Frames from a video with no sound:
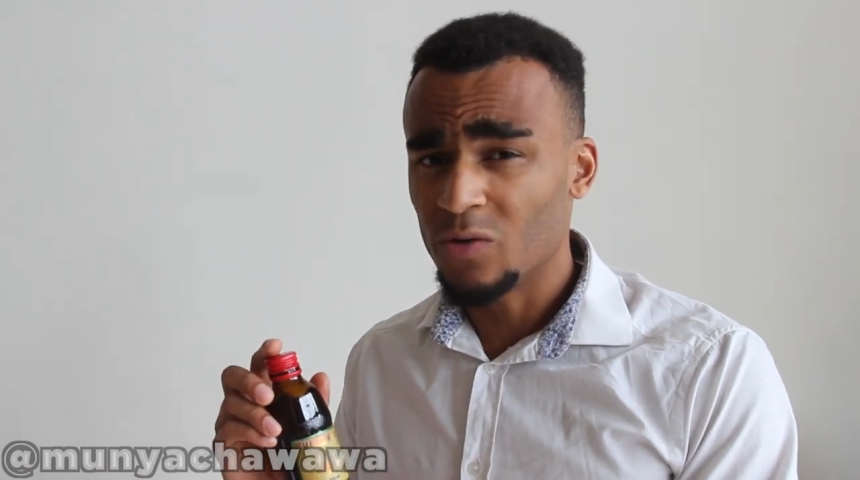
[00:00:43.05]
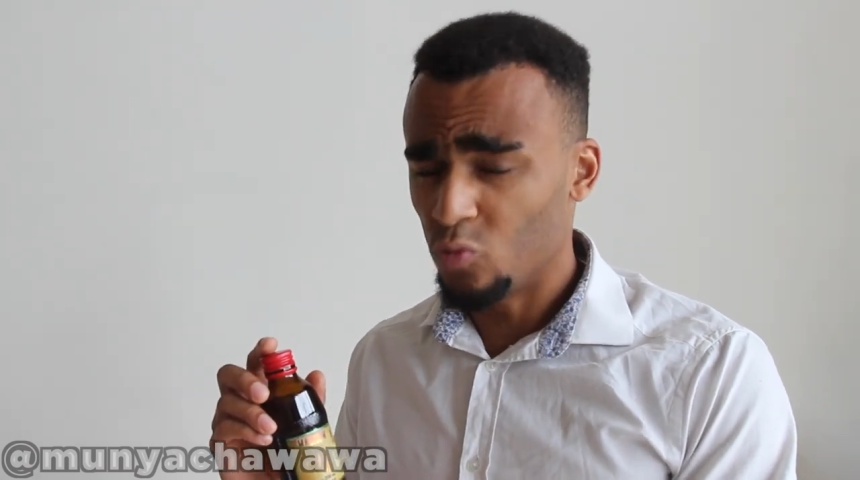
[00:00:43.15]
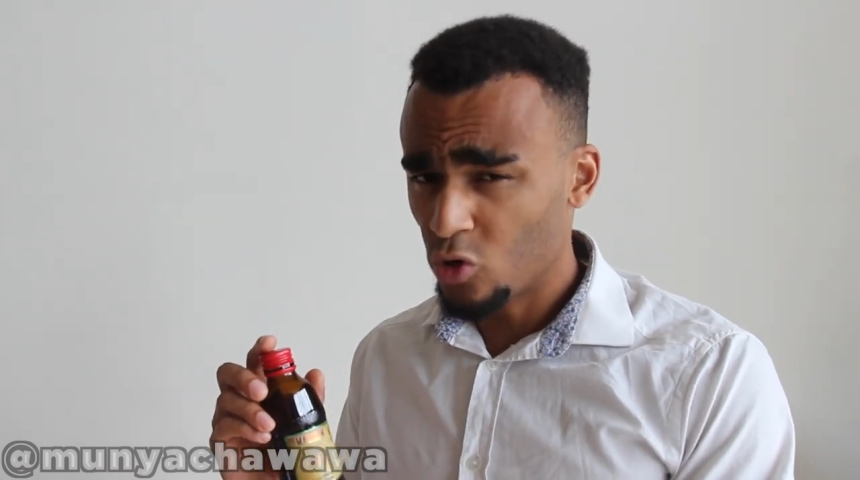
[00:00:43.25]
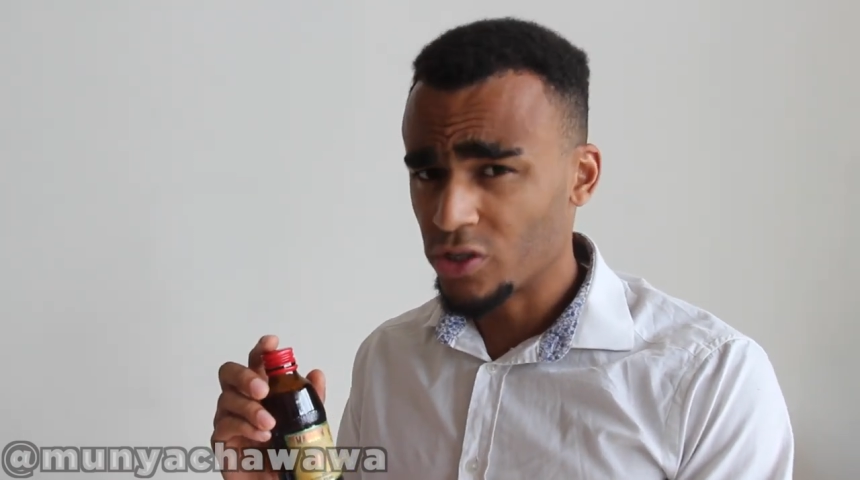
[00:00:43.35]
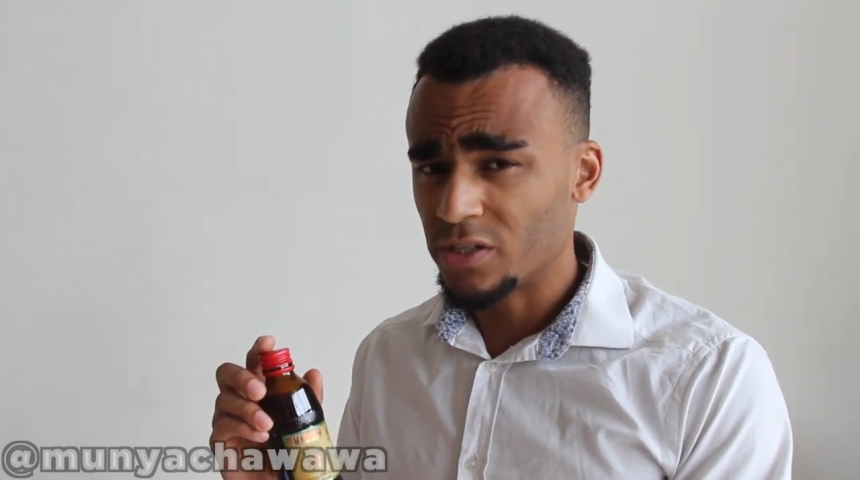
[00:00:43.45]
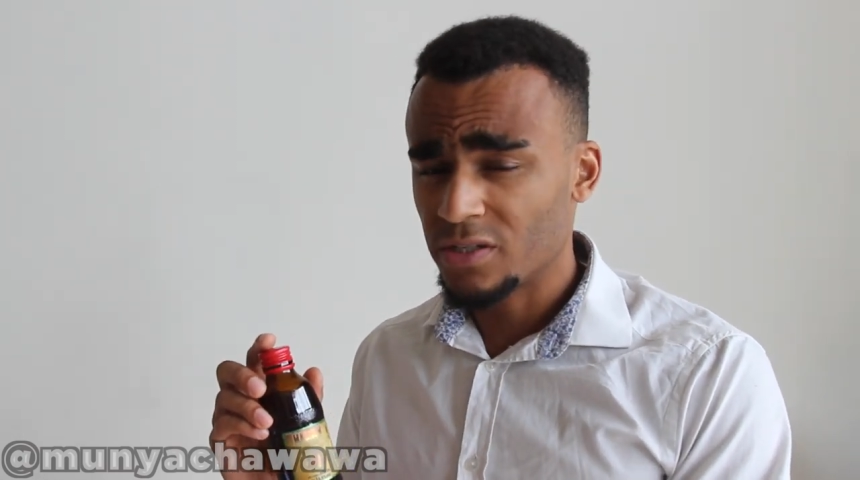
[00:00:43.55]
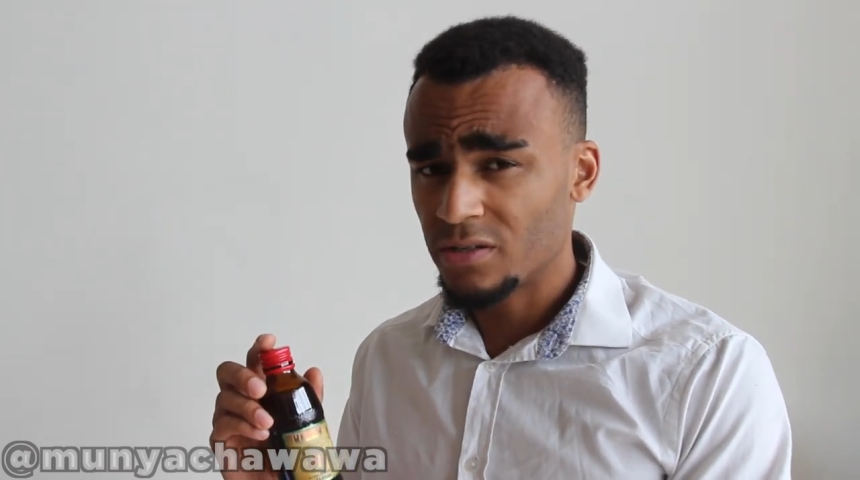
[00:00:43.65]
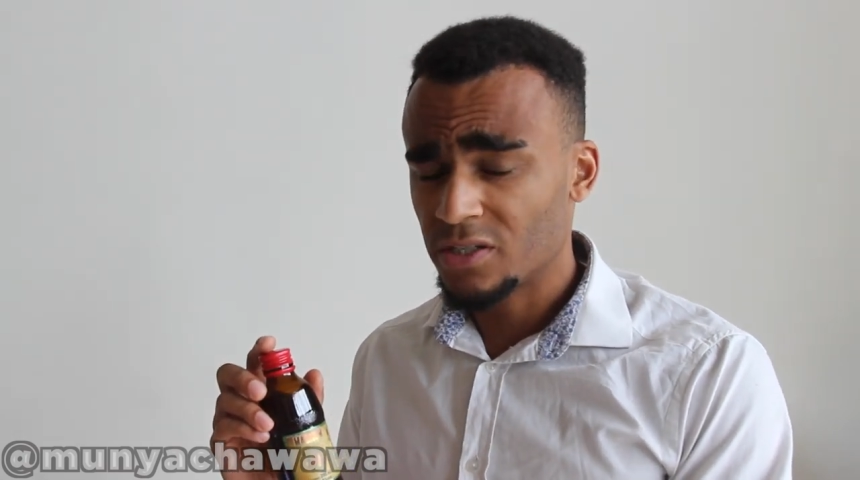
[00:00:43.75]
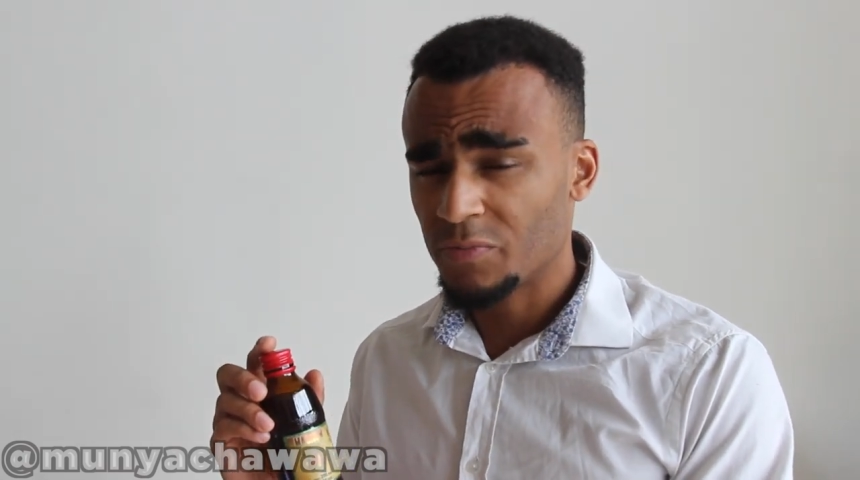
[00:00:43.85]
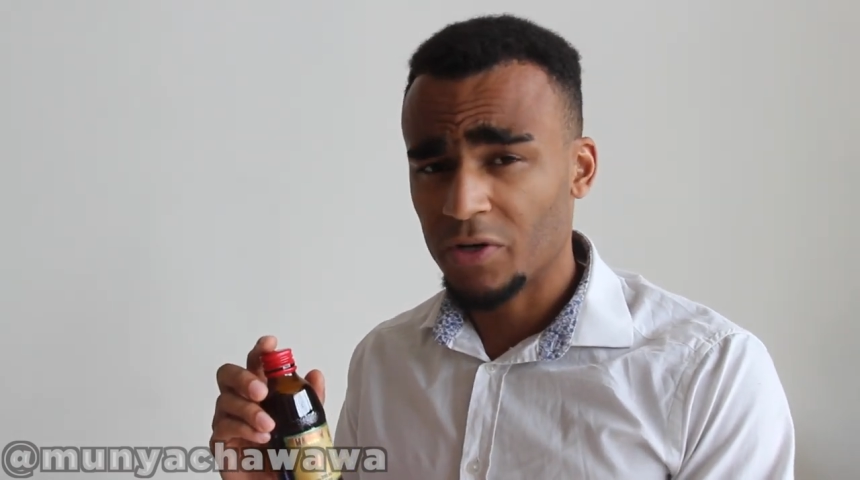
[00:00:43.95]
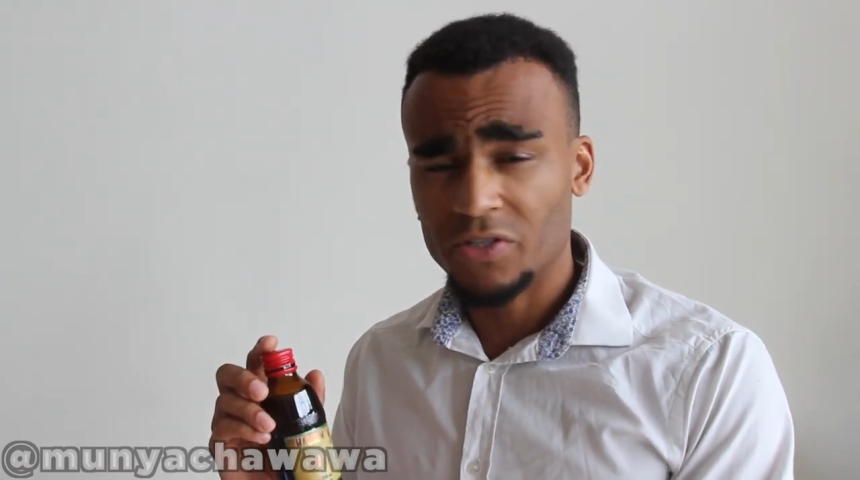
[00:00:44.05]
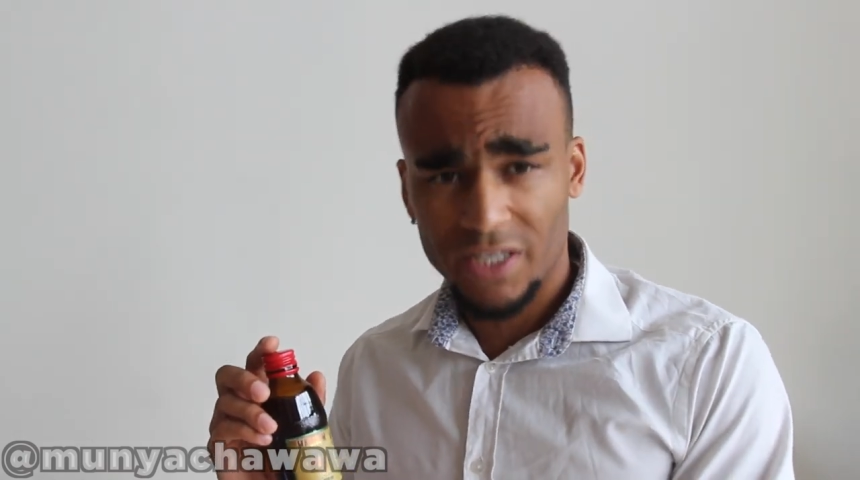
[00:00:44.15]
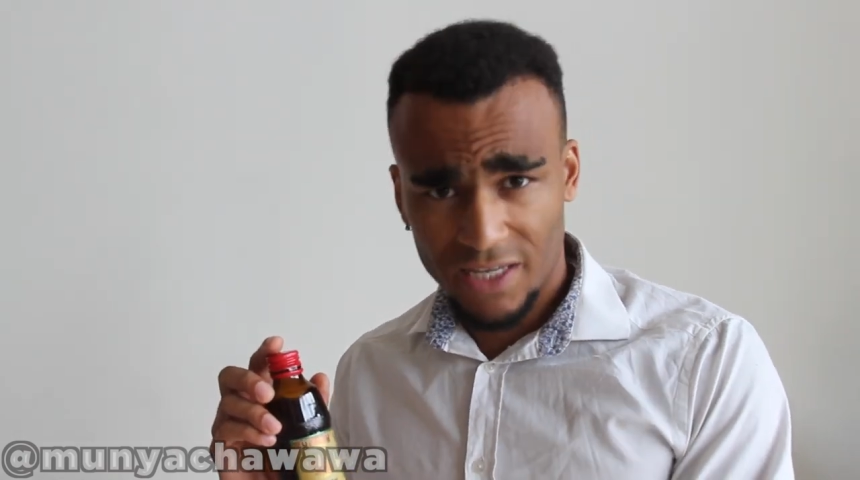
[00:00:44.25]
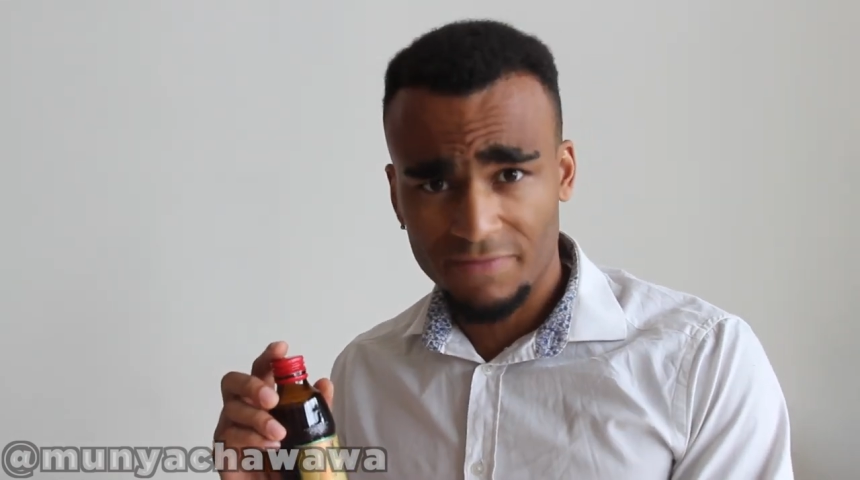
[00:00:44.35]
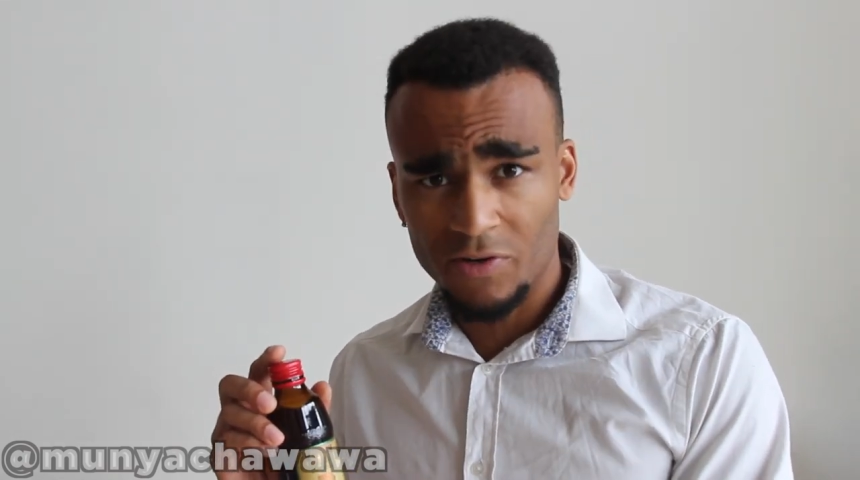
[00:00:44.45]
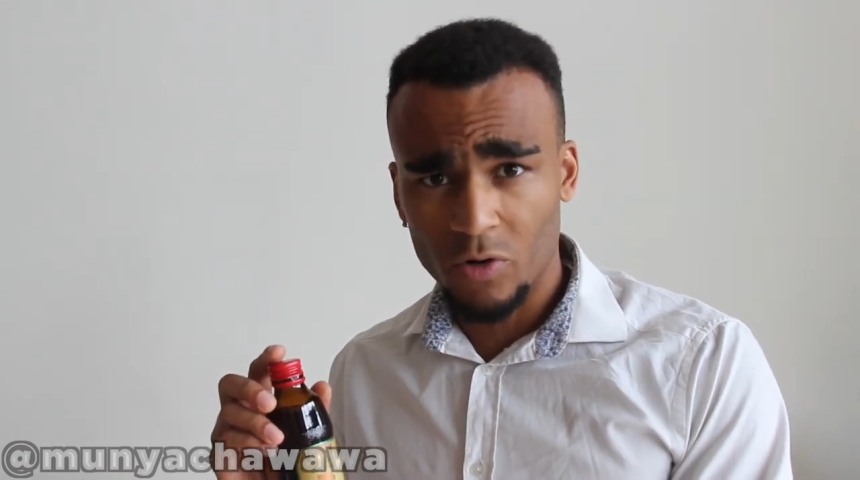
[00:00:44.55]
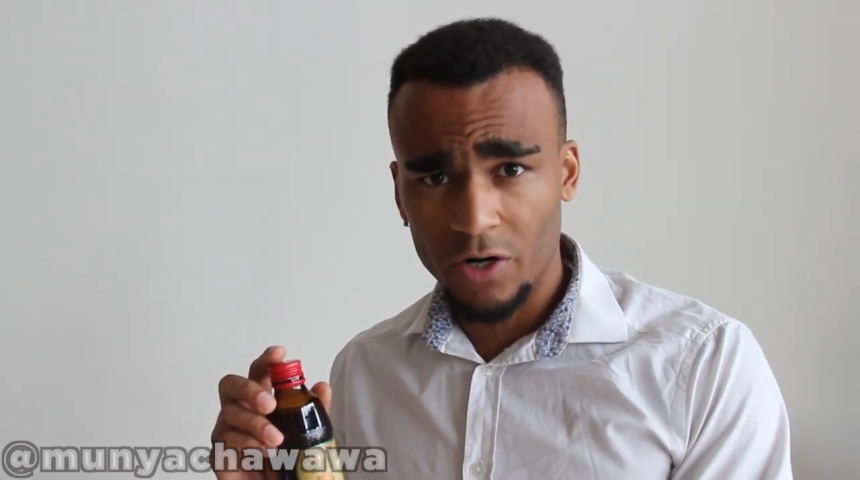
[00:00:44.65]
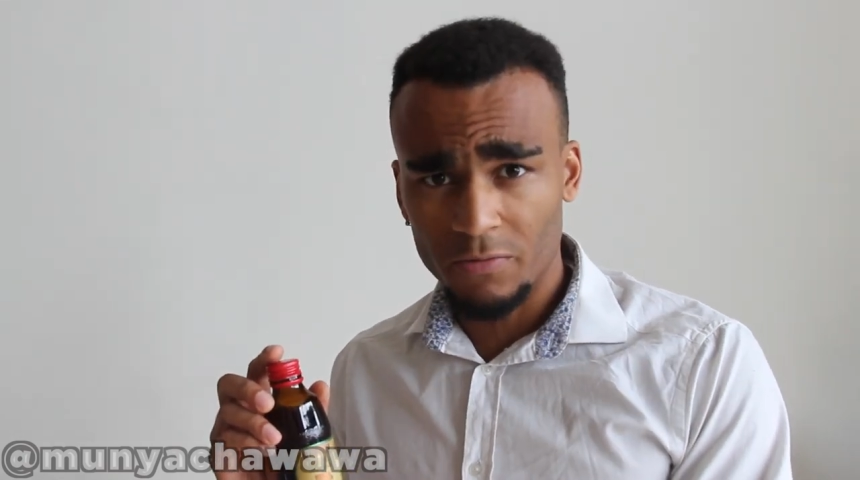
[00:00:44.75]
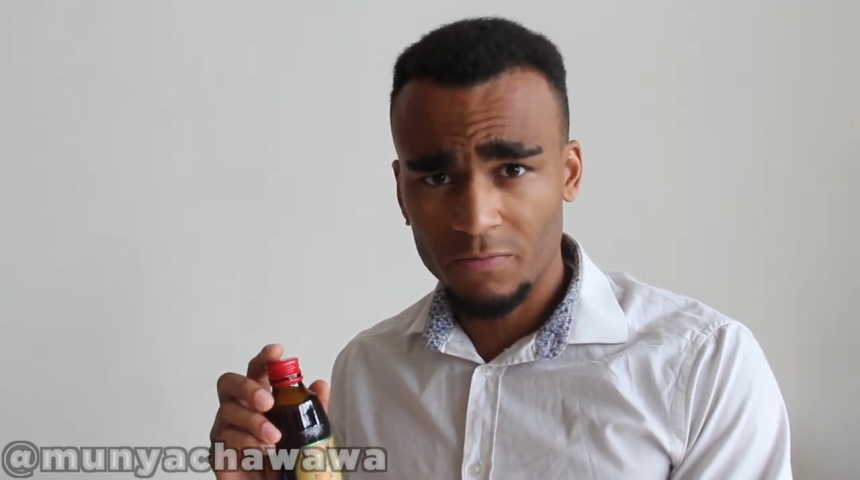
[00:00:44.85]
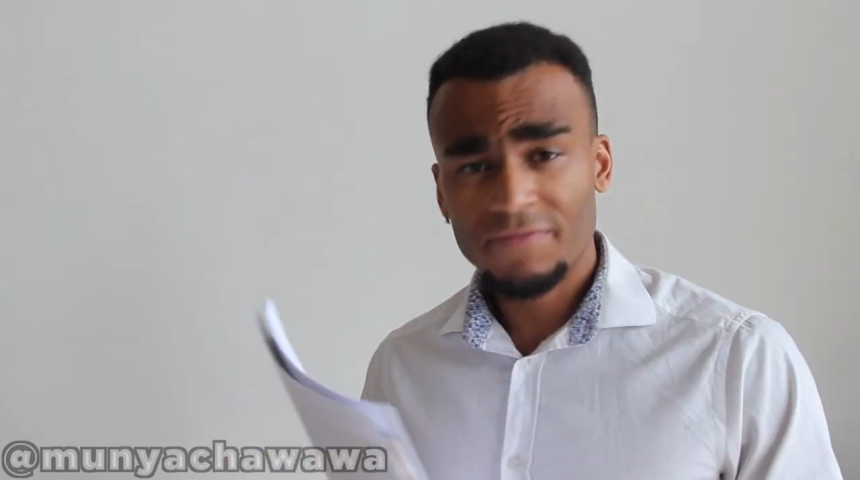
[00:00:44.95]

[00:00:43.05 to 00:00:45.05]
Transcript: It wasn't supposed to give you one.